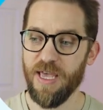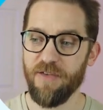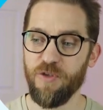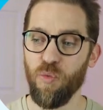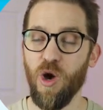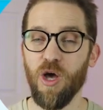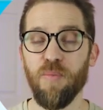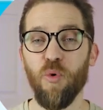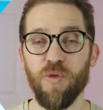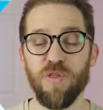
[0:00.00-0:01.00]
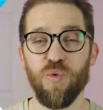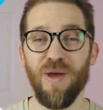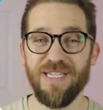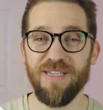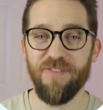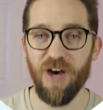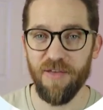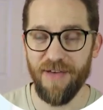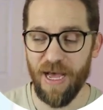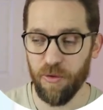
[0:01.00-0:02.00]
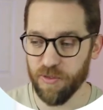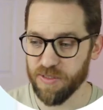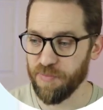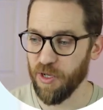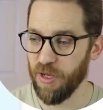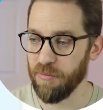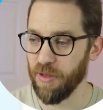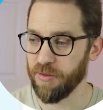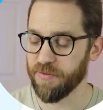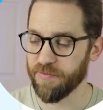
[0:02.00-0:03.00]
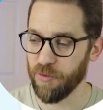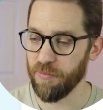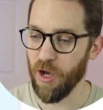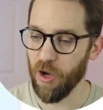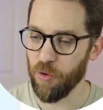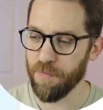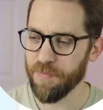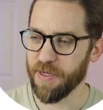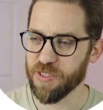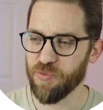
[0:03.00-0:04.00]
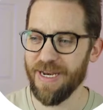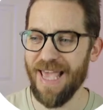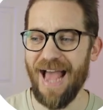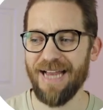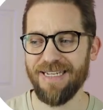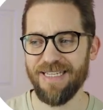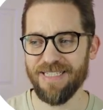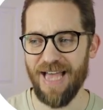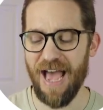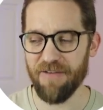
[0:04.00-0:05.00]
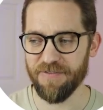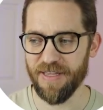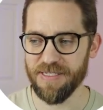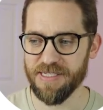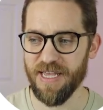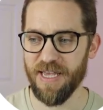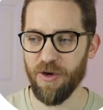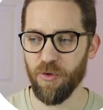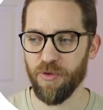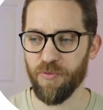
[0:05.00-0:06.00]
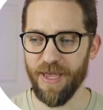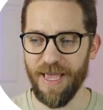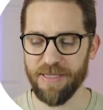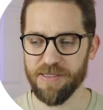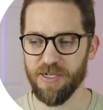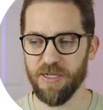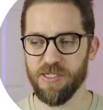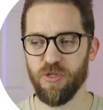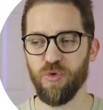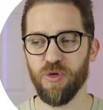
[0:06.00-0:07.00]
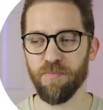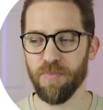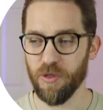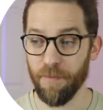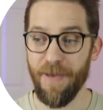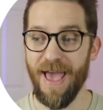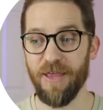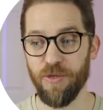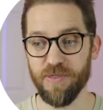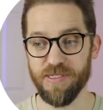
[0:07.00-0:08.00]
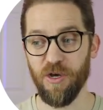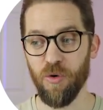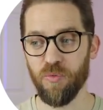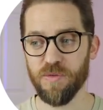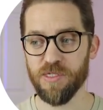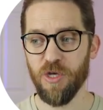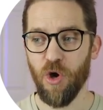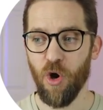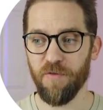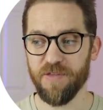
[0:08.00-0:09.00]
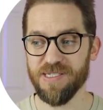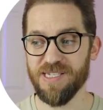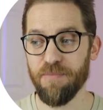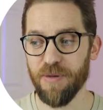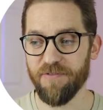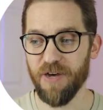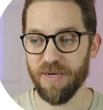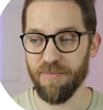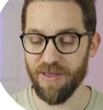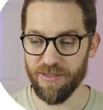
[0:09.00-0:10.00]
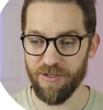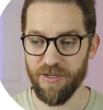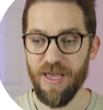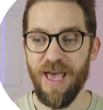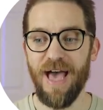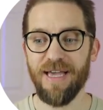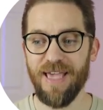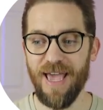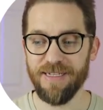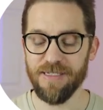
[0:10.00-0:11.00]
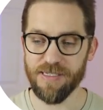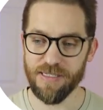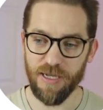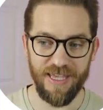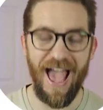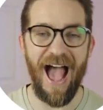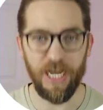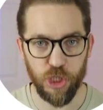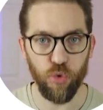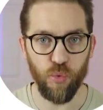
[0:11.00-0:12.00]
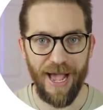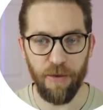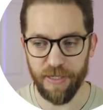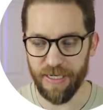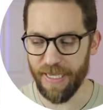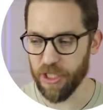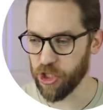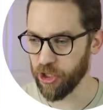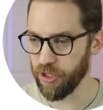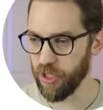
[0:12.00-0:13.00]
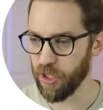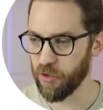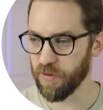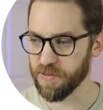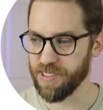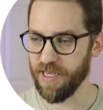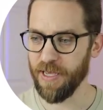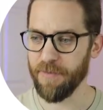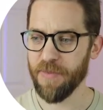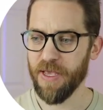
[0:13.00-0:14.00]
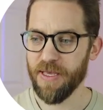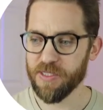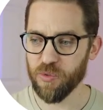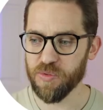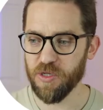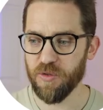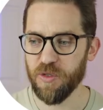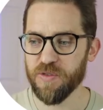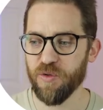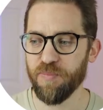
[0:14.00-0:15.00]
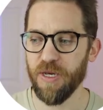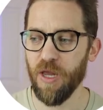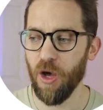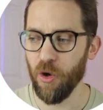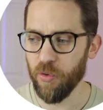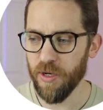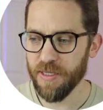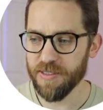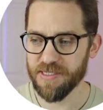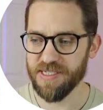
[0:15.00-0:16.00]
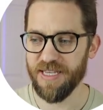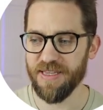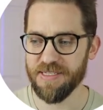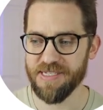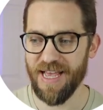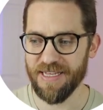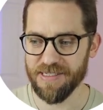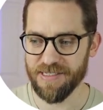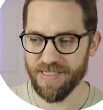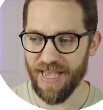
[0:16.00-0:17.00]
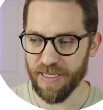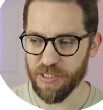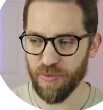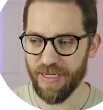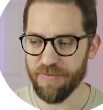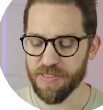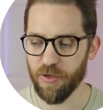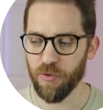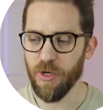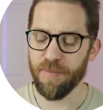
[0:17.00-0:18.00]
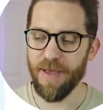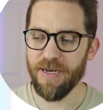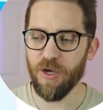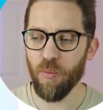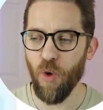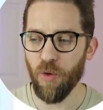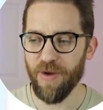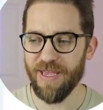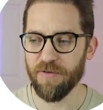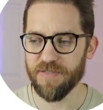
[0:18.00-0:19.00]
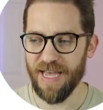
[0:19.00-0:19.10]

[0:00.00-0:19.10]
if you work more than 25 hours per month from home, but it's really handy to have this here on the right hand side so you can compare the results of the simplified method against the actual calculation across here. It's also useful below to see this as tax relief. So depending on what rate of